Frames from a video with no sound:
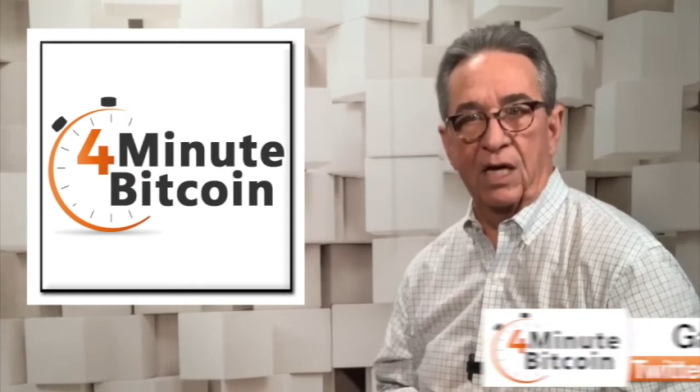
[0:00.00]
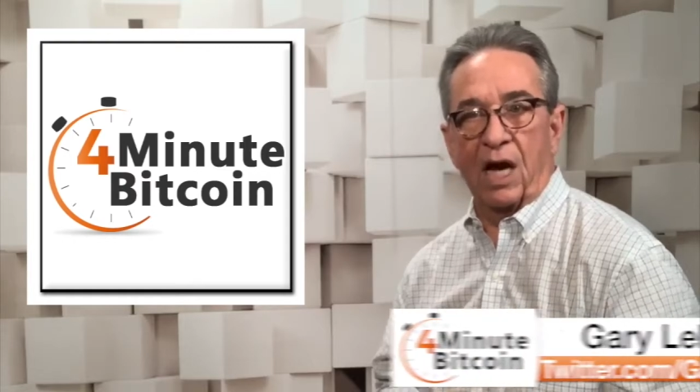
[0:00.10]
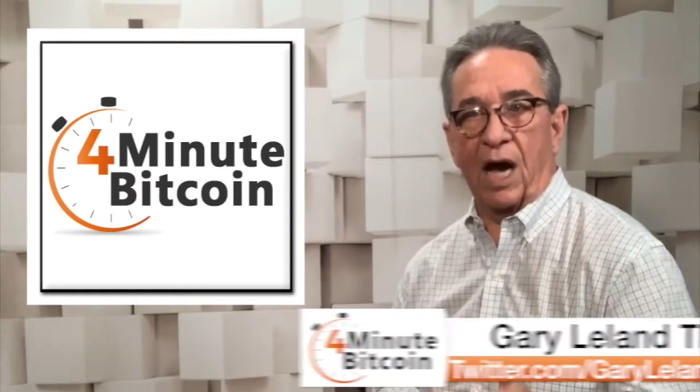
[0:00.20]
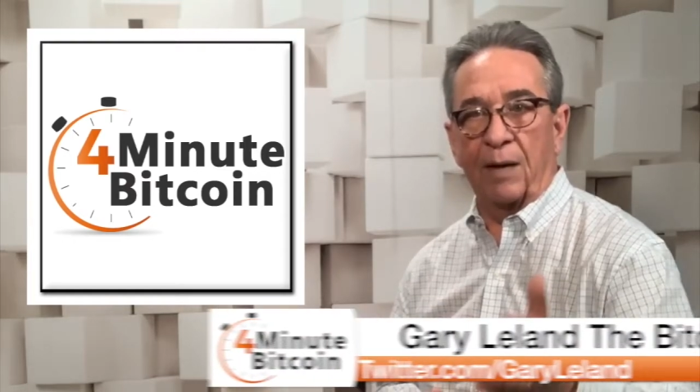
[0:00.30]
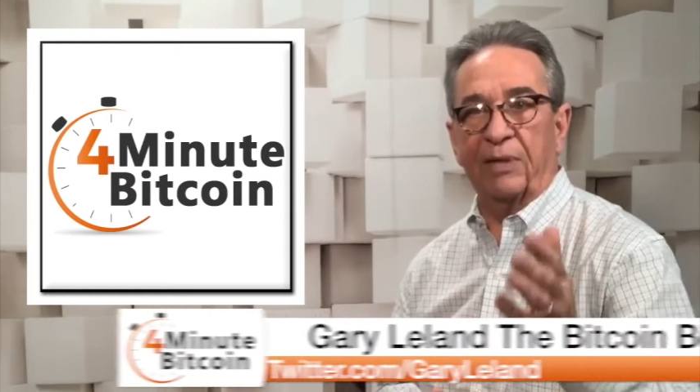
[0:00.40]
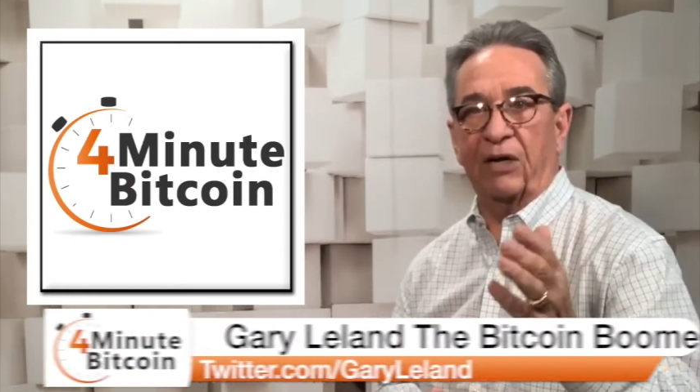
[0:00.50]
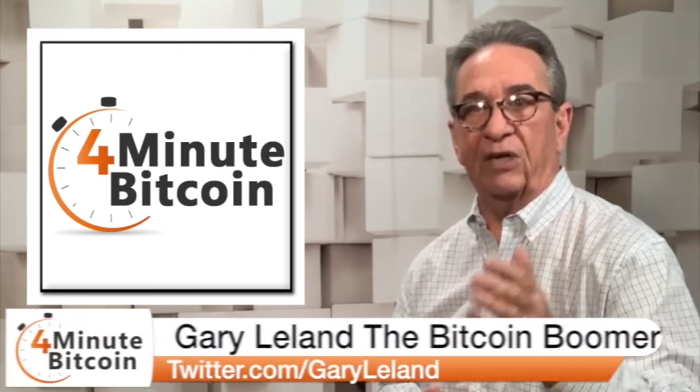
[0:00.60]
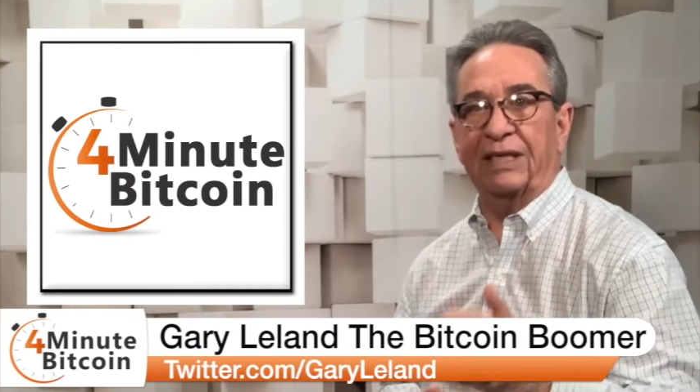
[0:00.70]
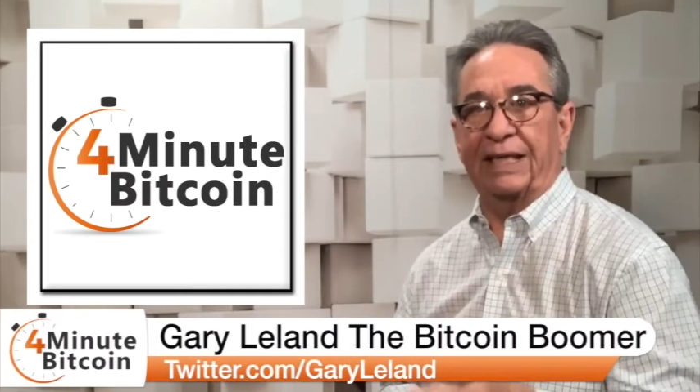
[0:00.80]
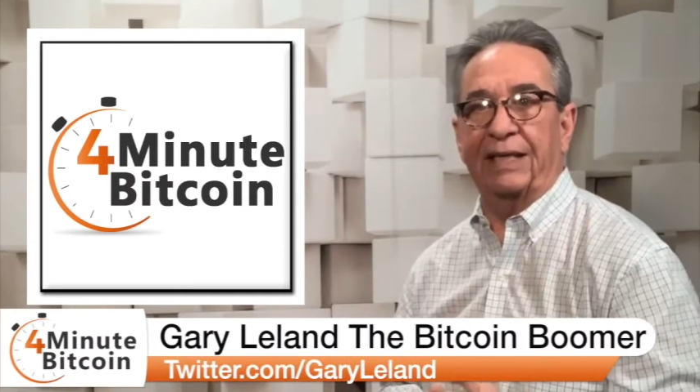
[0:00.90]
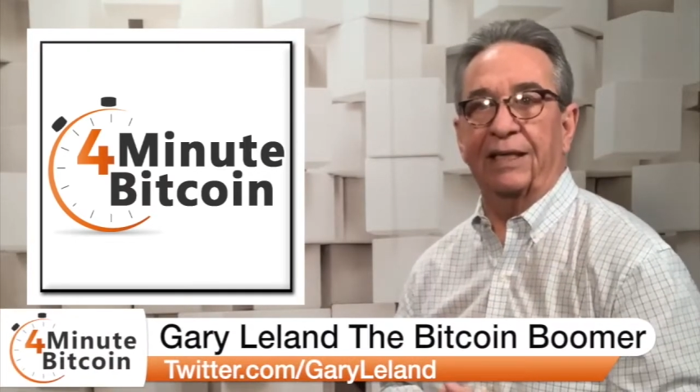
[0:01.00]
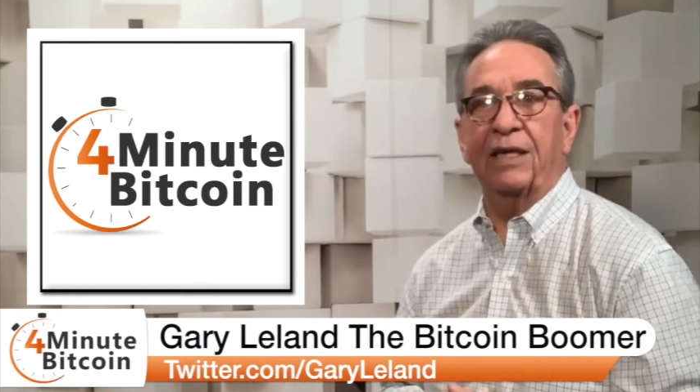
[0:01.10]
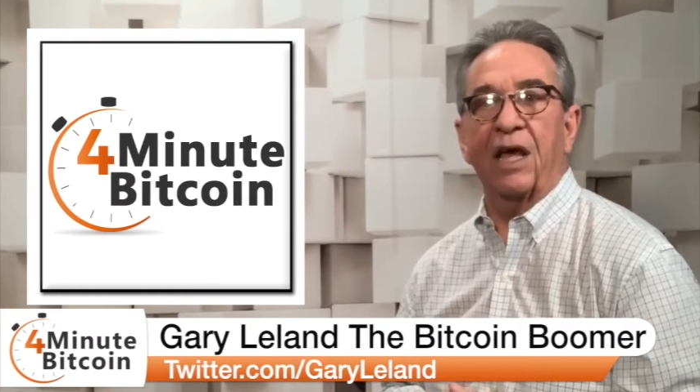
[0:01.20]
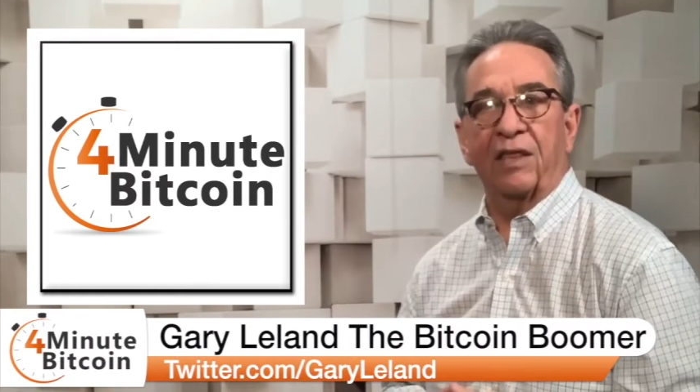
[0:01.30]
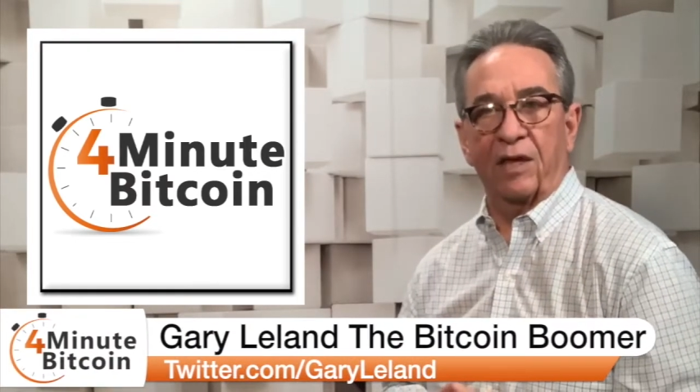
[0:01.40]
I'm Gary
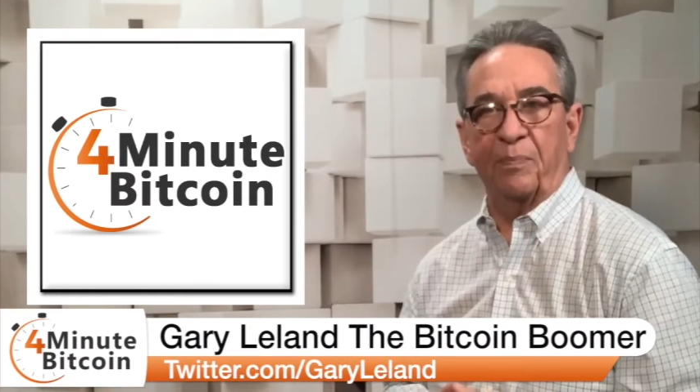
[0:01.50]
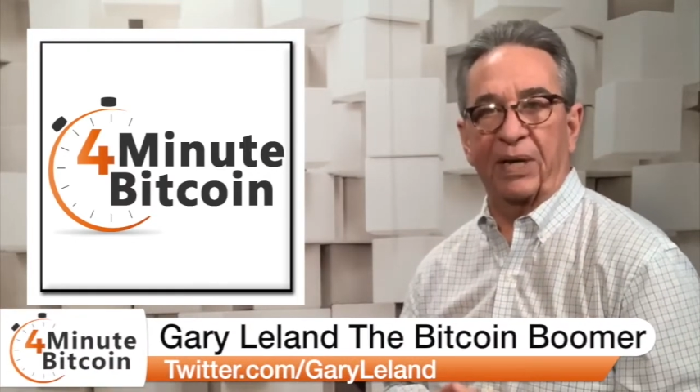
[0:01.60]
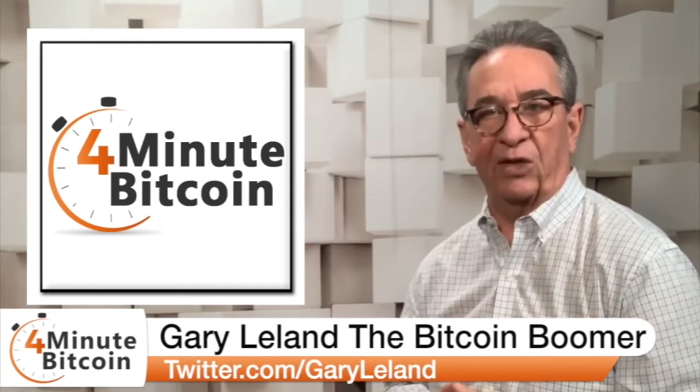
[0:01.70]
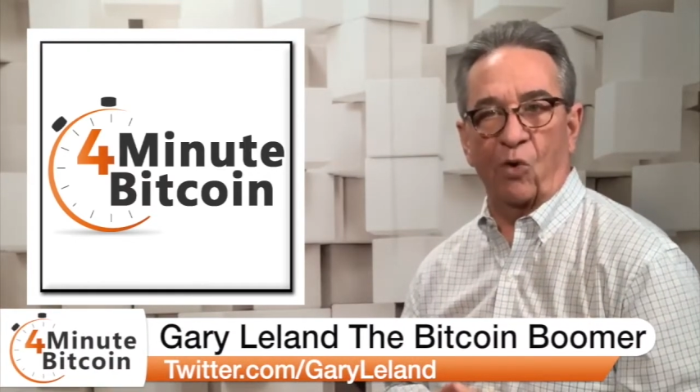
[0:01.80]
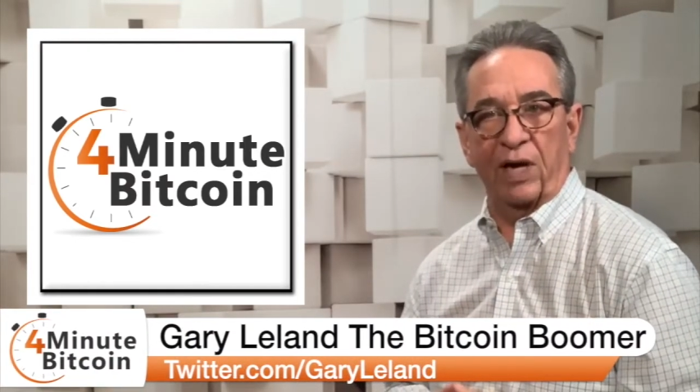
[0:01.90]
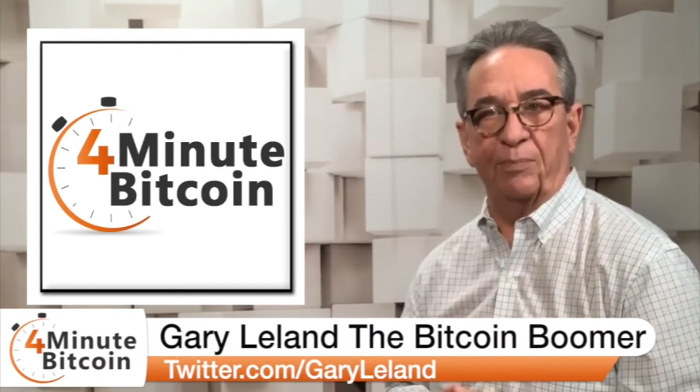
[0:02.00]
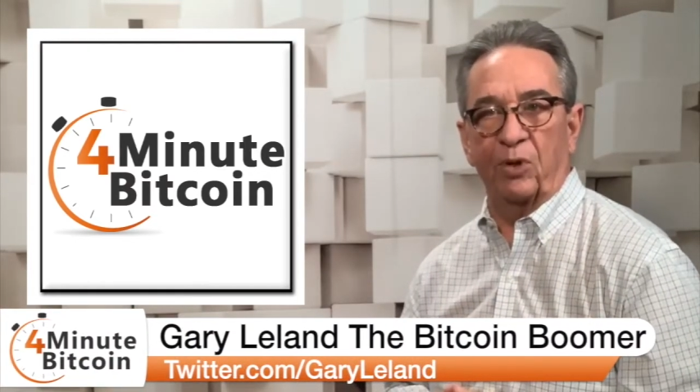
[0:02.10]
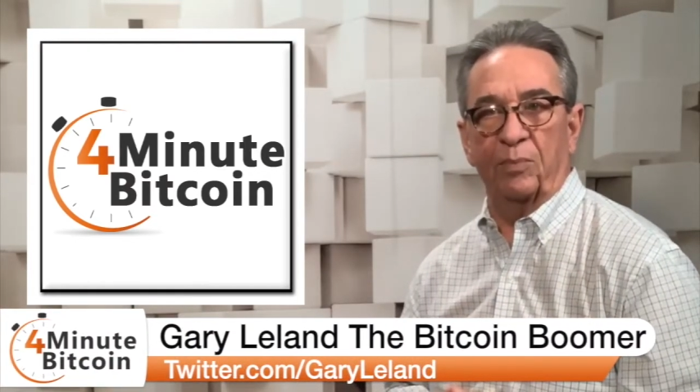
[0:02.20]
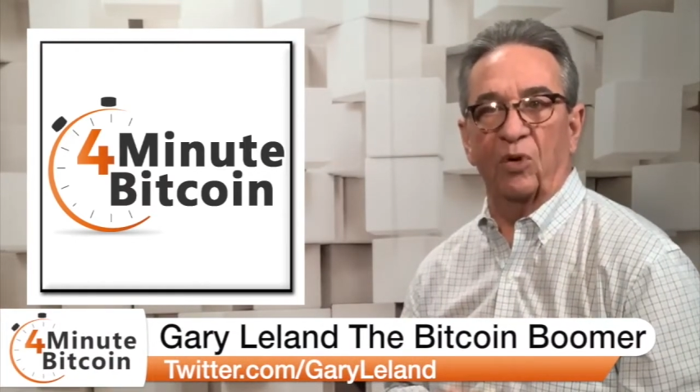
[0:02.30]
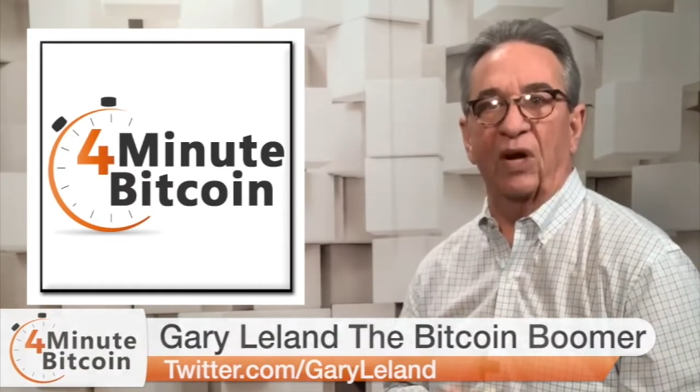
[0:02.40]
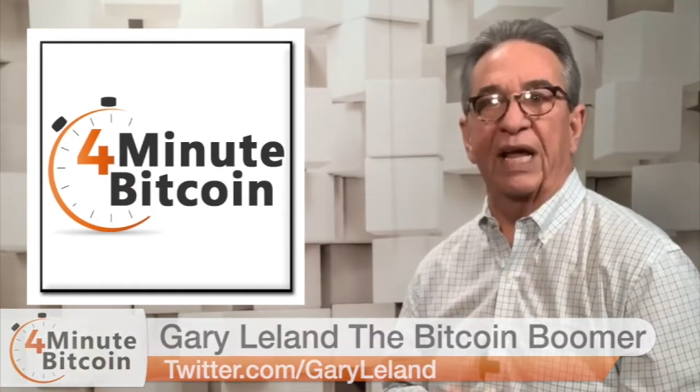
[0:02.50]
Leland, the Bitcoin Boomer,